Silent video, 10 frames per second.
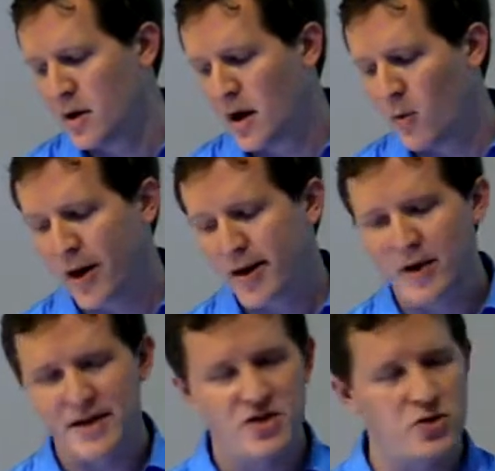uh, what can
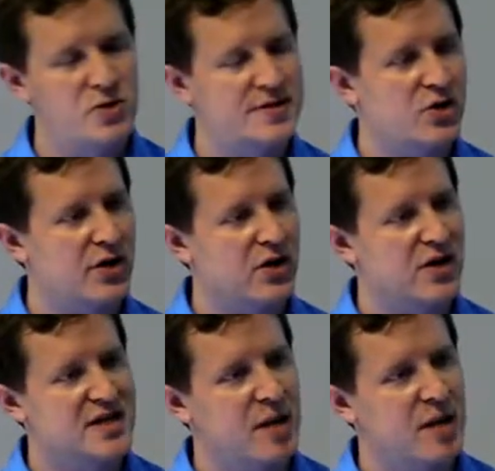we do to encourage